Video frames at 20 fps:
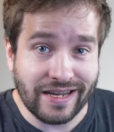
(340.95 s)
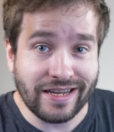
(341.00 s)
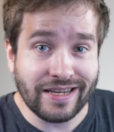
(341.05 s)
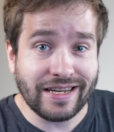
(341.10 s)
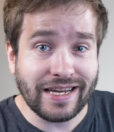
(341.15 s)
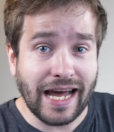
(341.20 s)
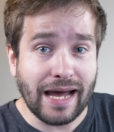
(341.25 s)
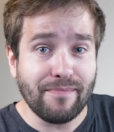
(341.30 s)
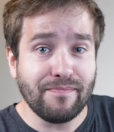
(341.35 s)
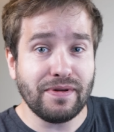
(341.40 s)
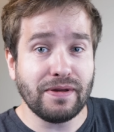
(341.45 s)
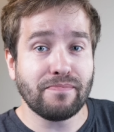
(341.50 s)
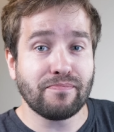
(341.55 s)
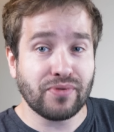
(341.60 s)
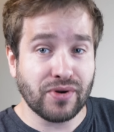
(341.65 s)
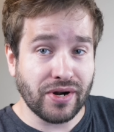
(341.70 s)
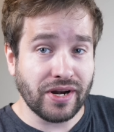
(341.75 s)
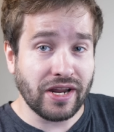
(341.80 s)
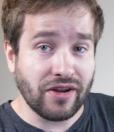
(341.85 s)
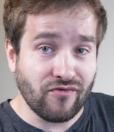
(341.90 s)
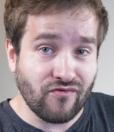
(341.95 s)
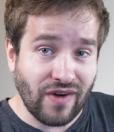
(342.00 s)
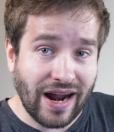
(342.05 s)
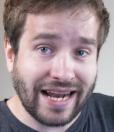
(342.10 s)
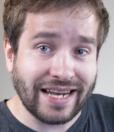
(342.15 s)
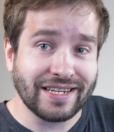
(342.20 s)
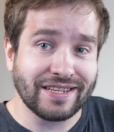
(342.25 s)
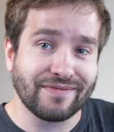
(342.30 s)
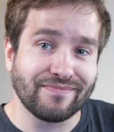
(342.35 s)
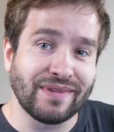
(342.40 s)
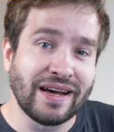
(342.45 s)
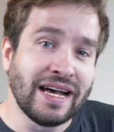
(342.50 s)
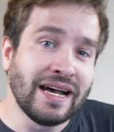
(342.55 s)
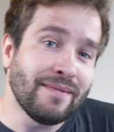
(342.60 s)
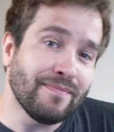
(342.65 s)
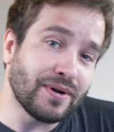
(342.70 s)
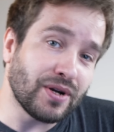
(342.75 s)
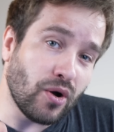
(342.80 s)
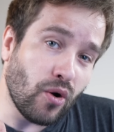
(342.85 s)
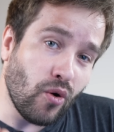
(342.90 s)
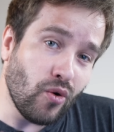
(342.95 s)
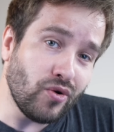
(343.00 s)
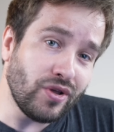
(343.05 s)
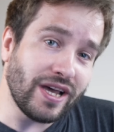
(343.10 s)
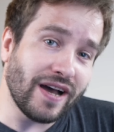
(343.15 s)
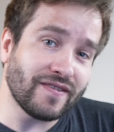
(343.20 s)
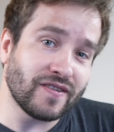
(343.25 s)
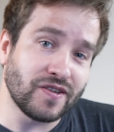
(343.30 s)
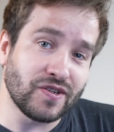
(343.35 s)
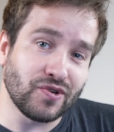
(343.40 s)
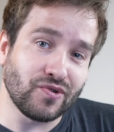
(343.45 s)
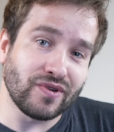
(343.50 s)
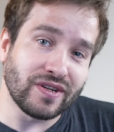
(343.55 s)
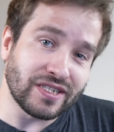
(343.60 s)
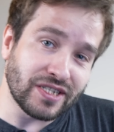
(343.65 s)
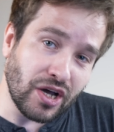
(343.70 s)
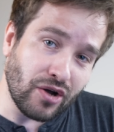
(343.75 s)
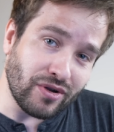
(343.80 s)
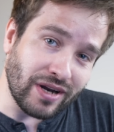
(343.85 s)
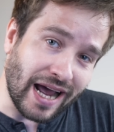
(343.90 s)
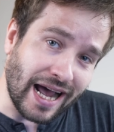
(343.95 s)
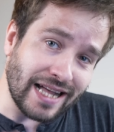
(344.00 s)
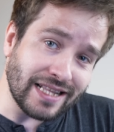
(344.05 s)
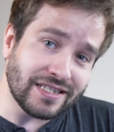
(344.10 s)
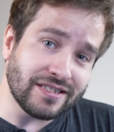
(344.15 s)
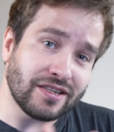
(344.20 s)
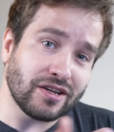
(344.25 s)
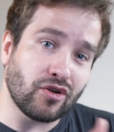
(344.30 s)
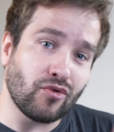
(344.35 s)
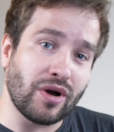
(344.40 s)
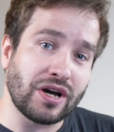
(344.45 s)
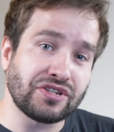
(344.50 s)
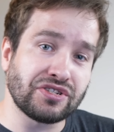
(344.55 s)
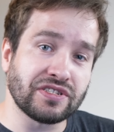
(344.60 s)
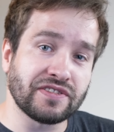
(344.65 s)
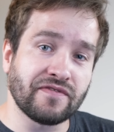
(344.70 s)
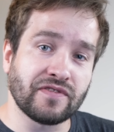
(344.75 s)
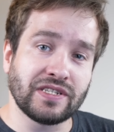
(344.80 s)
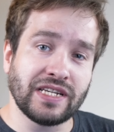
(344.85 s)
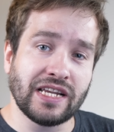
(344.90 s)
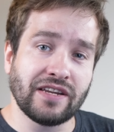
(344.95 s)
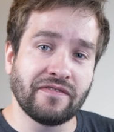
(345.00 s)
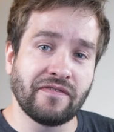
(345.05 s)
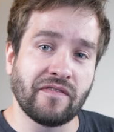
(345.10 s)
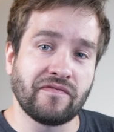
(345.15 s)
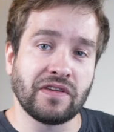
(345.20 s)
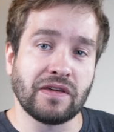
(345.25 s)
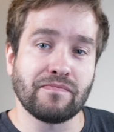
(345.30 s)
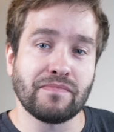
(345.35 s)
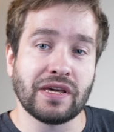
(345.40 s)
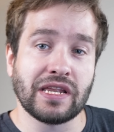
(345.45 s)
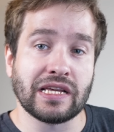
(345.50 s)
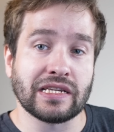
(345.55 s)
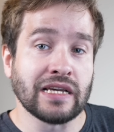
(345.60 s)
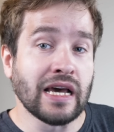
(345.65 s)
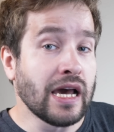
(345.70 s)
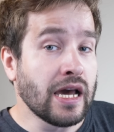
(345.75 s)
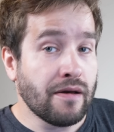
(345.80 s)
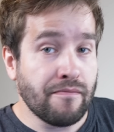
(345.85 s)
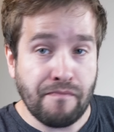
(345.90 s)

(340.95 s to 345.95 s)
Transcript: It can be pretty random, but all you have to do is go and answer the questions for 10 to 15 minutes,